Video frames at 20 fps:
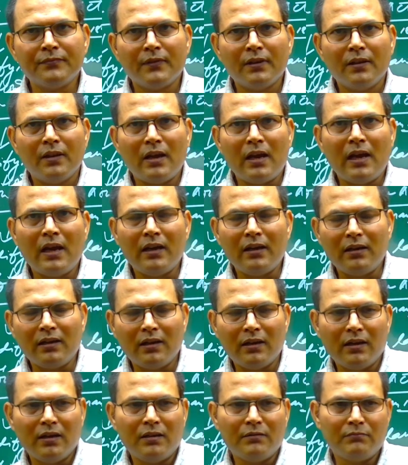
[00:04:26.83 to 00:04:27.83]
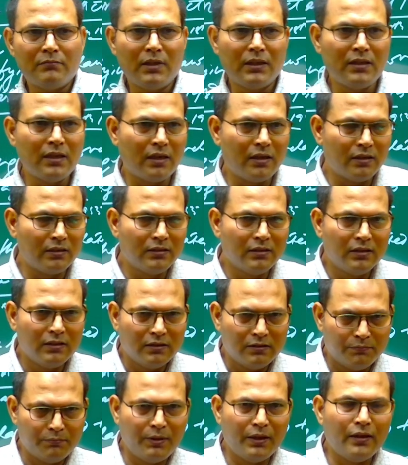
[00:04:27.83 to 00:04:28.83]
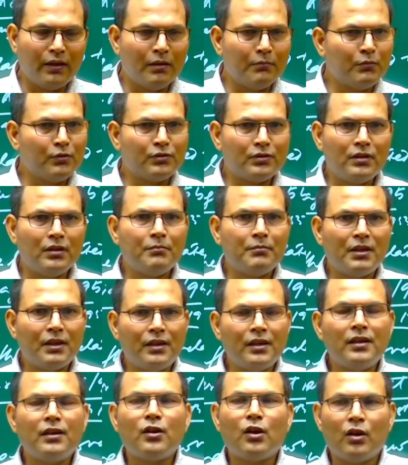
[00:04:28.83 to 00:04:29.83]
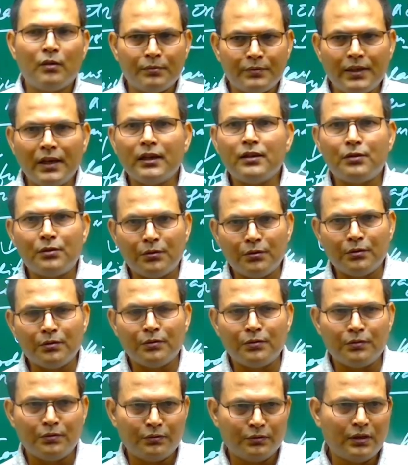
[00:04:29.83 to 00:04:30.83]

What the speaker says: and mother being a Muslim didn't object to